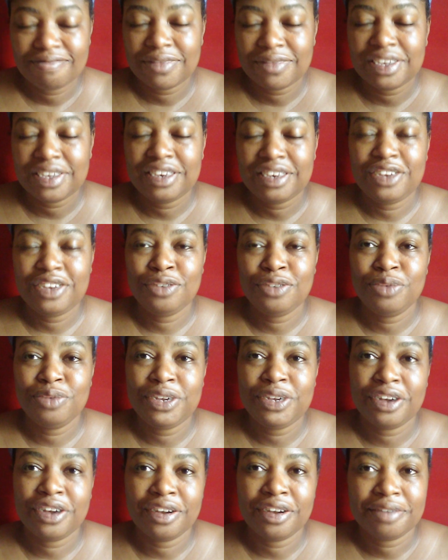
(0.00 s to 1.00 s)
And here we
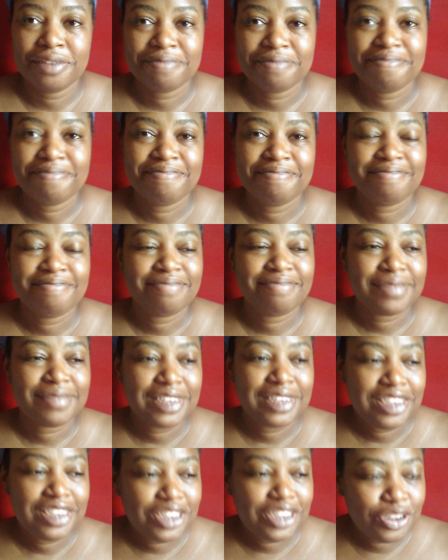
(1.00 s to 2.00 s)
are.
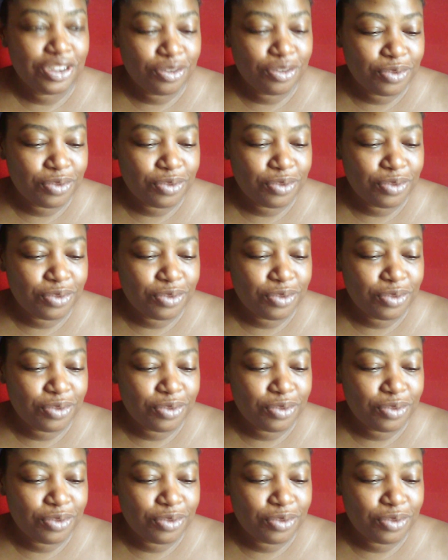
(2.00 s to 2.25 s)
Here